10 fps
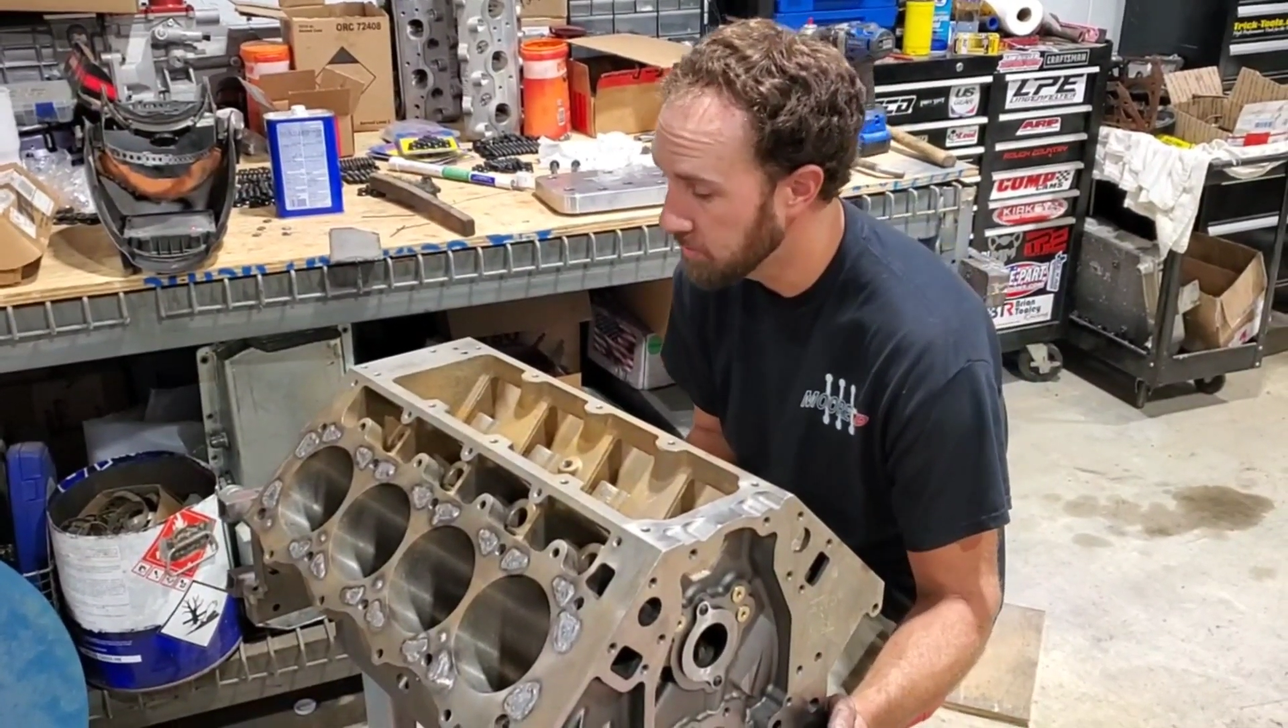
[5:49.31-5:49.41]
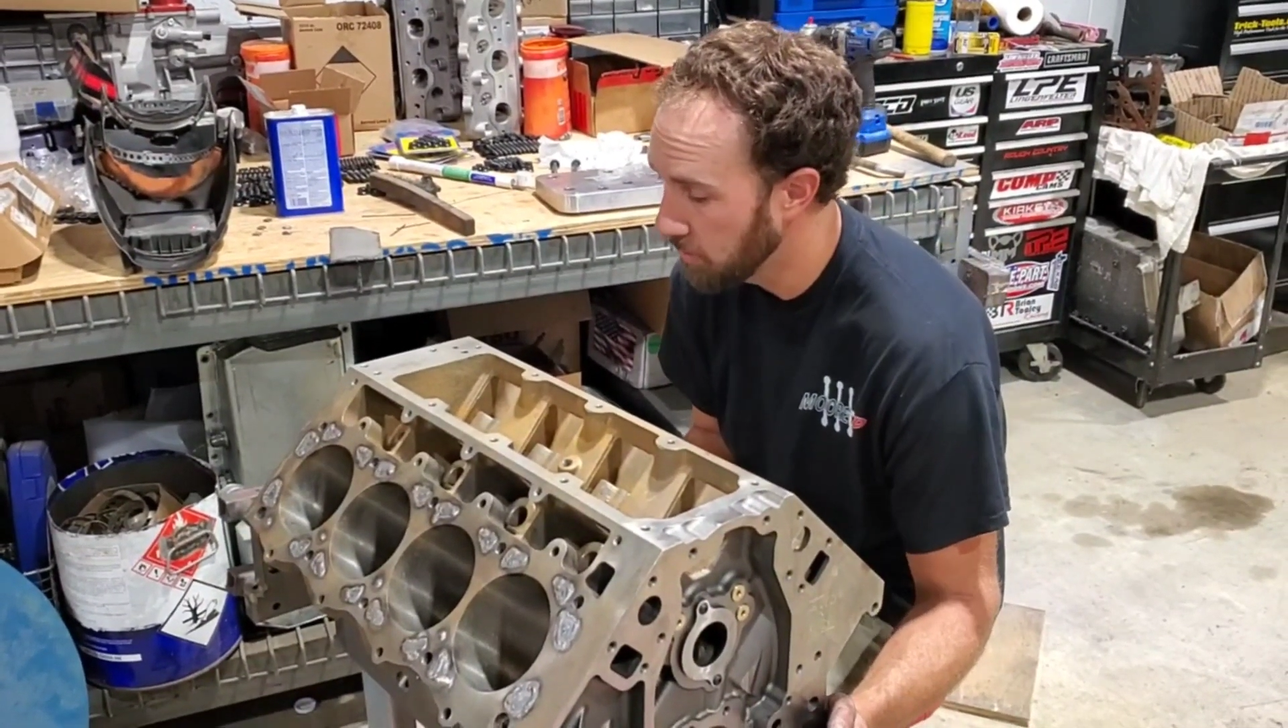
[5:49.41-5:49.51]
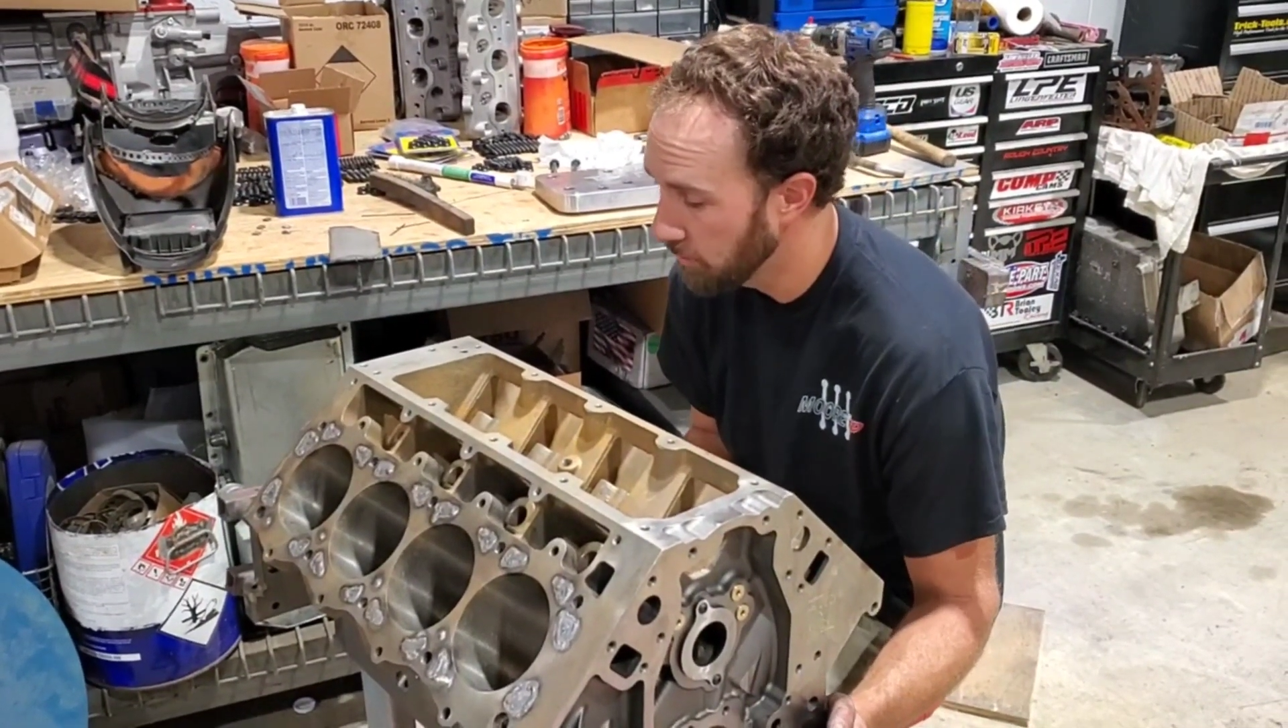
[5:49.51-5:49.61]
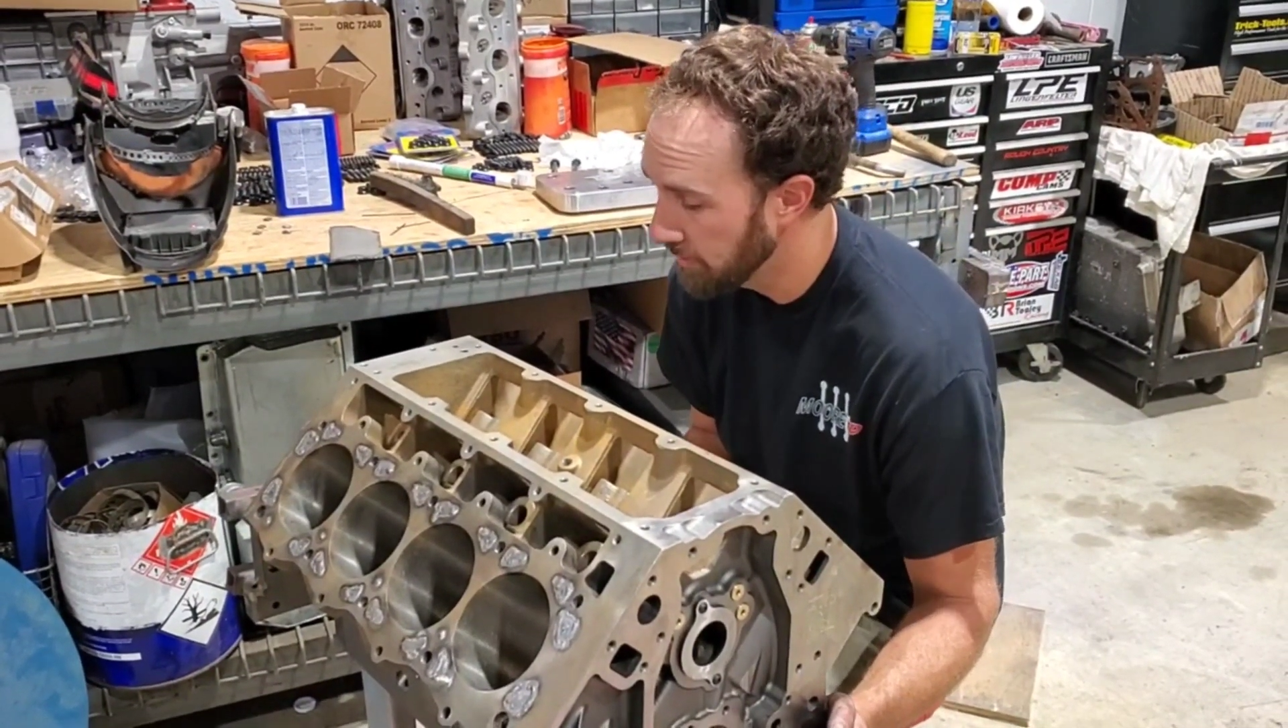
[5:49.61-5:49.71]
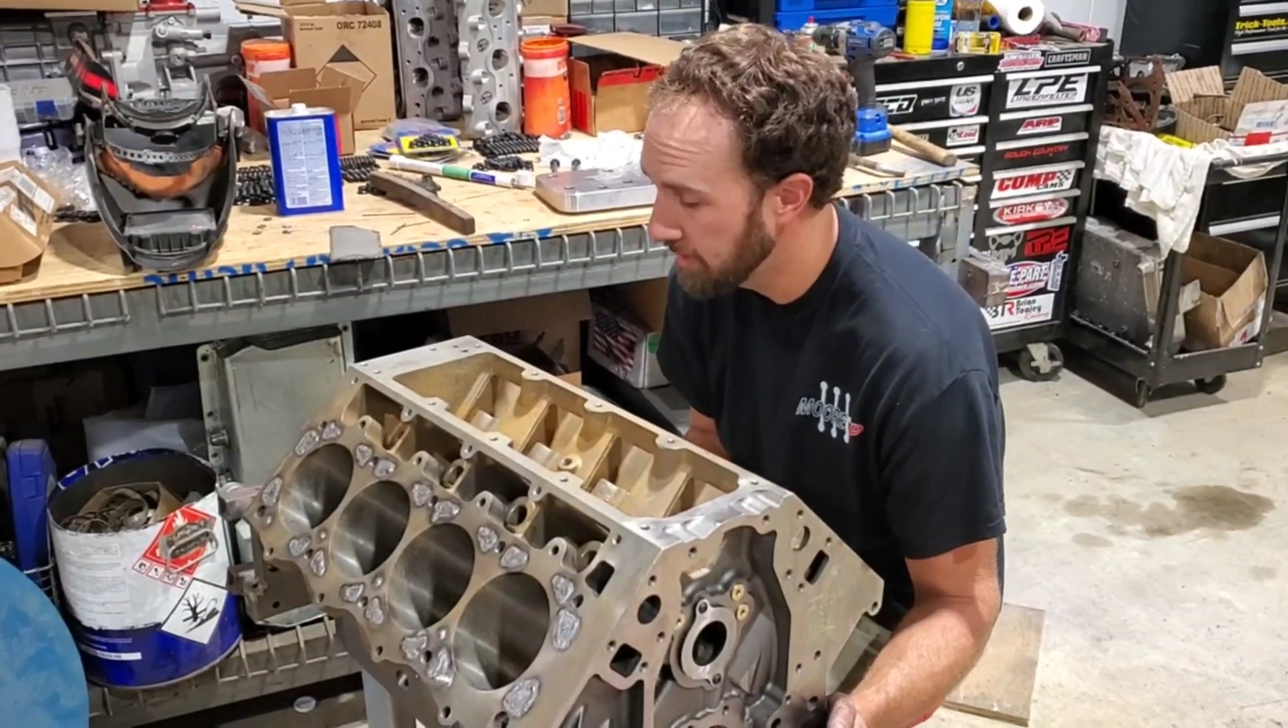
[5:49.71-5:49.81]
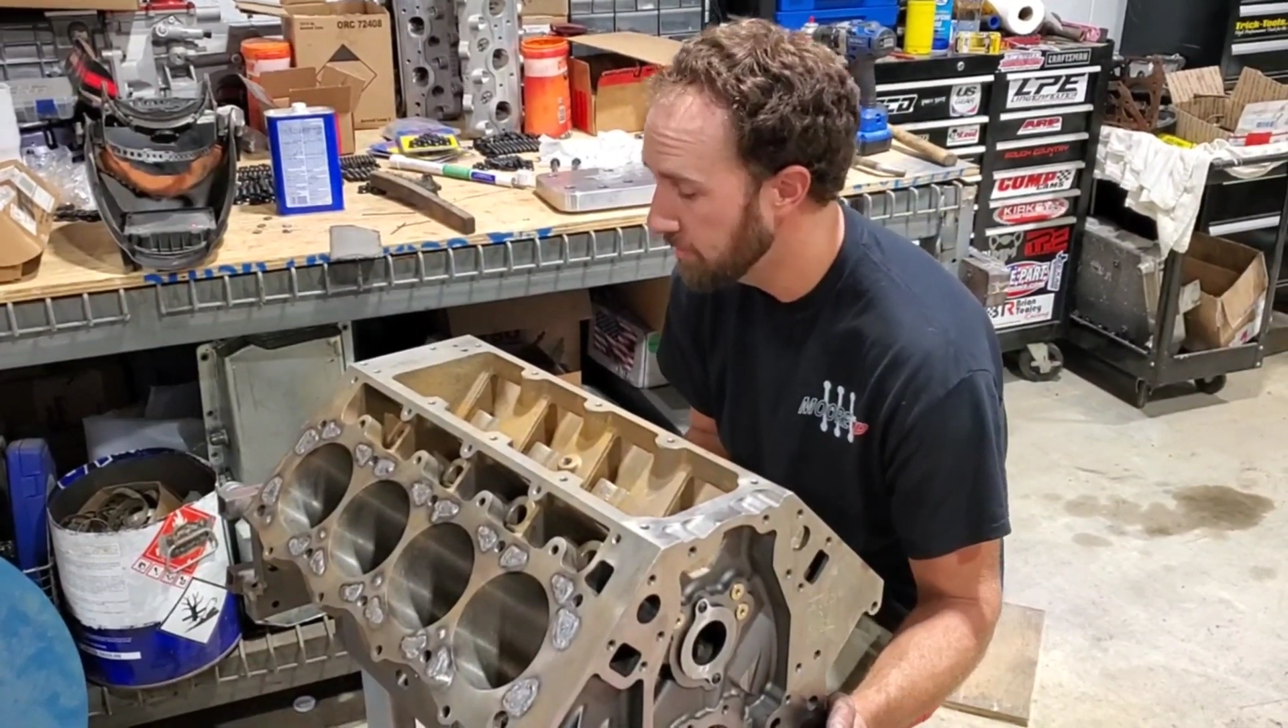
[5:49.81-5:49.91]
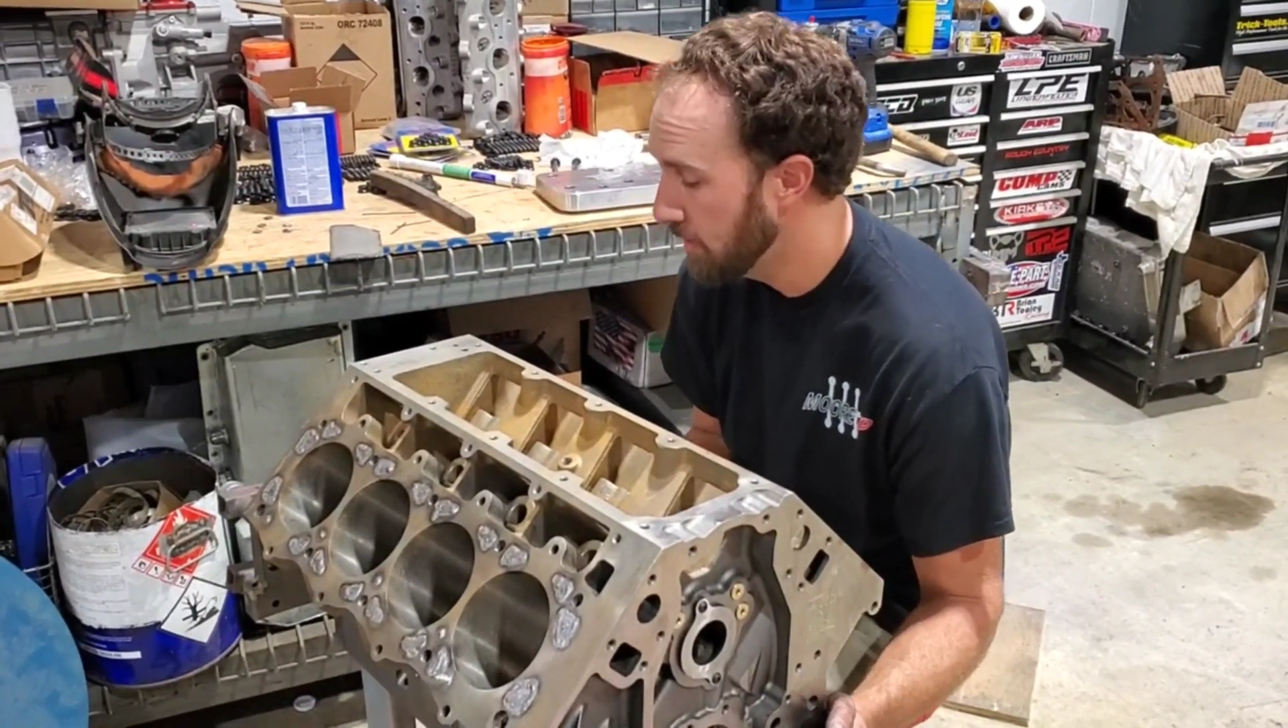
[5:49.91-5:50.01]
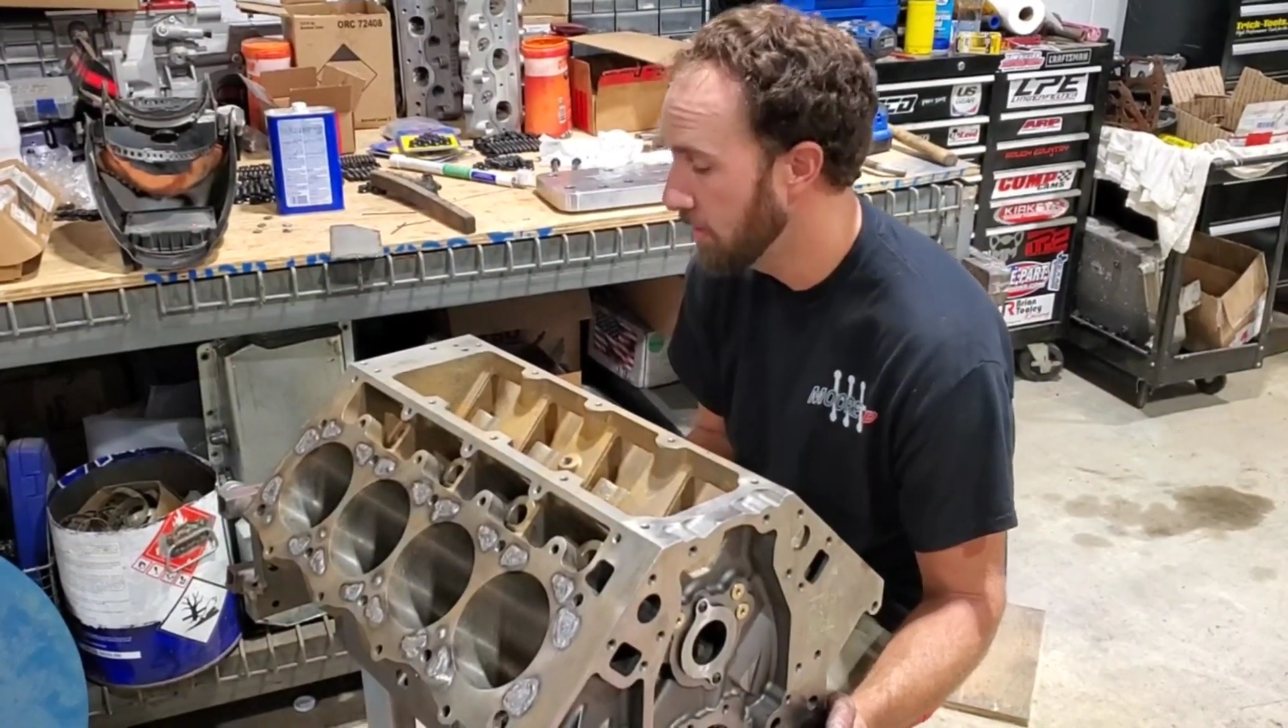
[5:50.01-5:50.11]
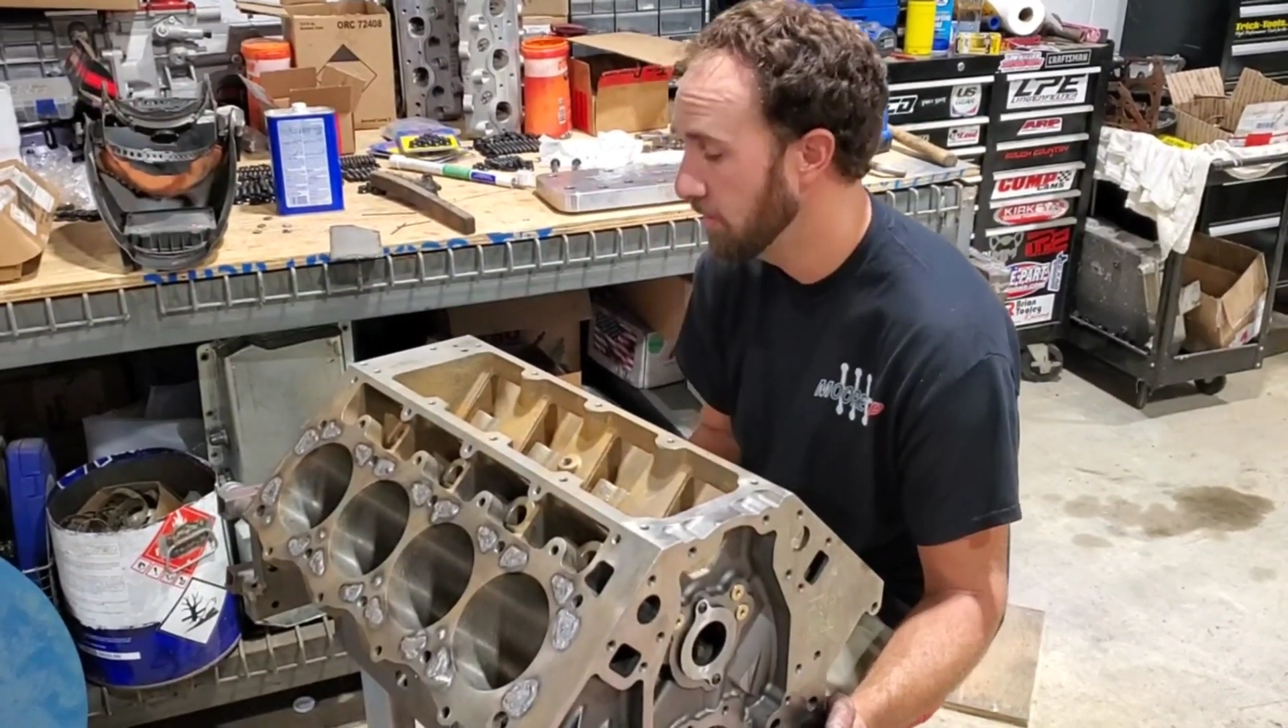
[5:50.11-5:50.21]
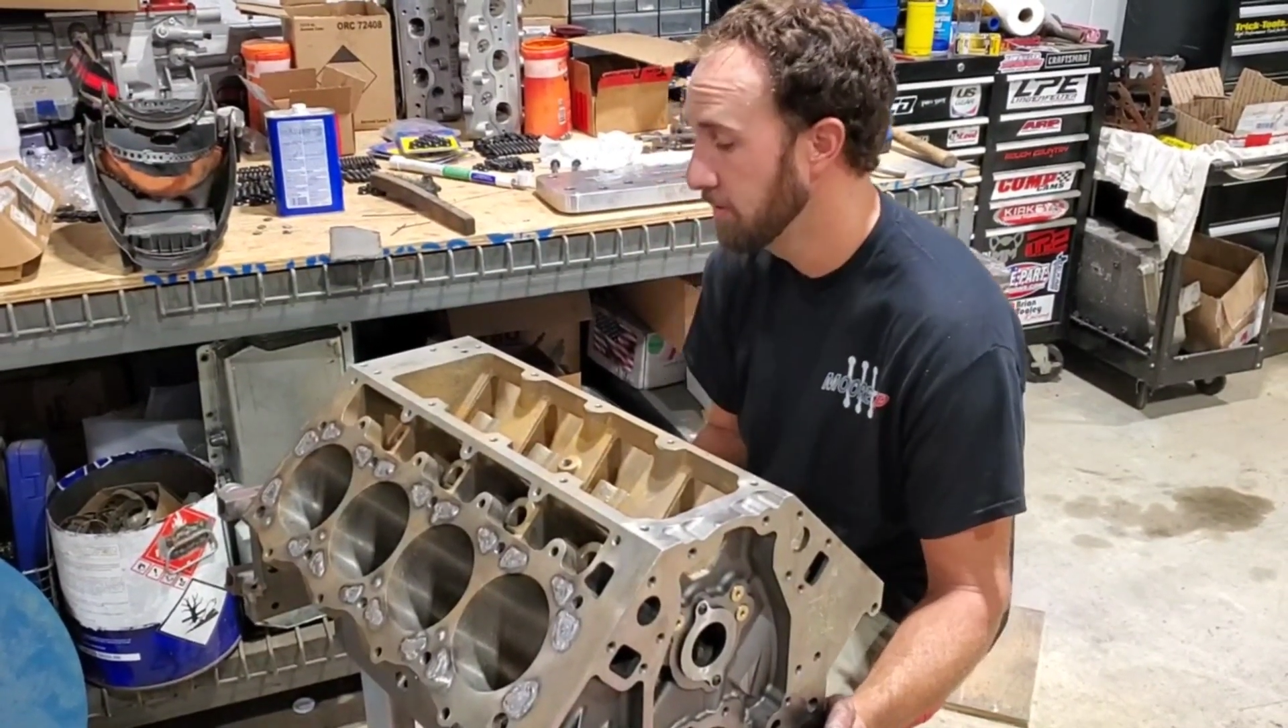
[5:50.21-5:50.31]
what we did
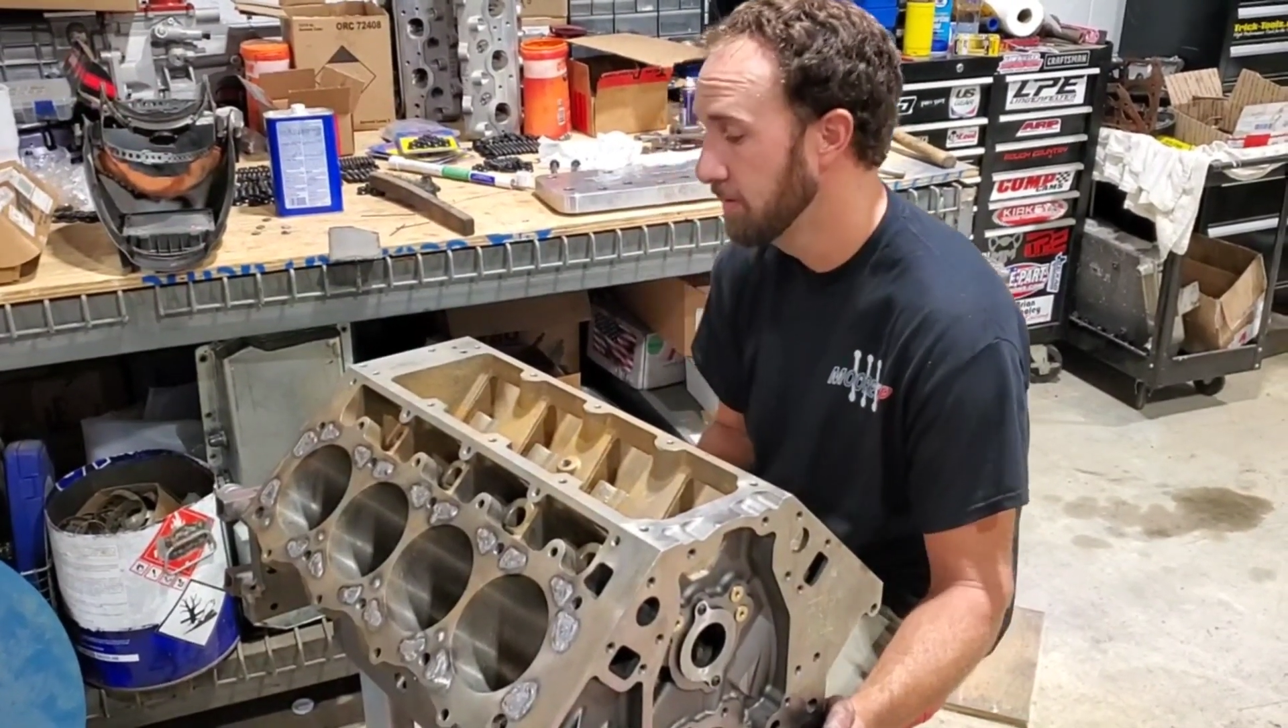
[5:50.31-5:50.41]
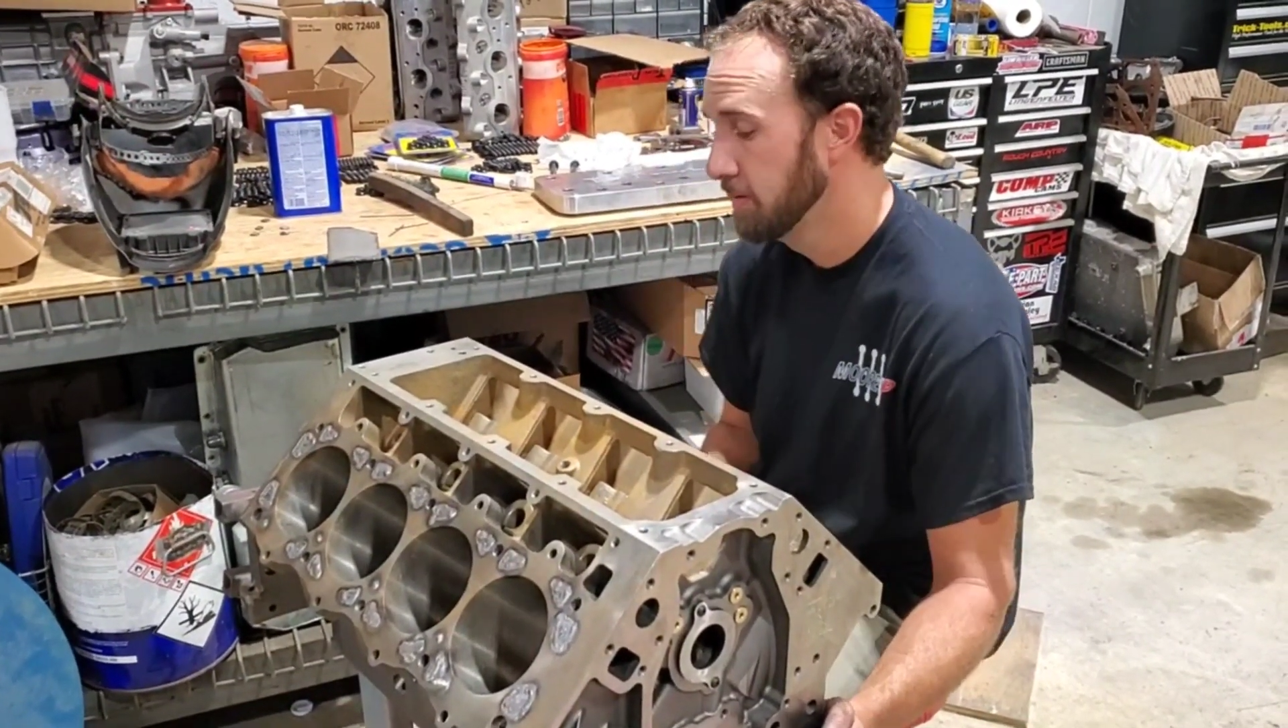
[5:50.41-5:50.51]
wrong.